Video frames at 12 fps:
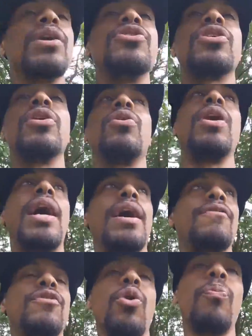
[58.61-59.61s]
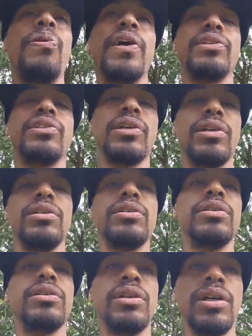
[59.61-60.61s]
It's gonna have no picture.
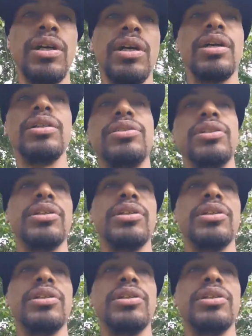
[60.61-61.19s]
It's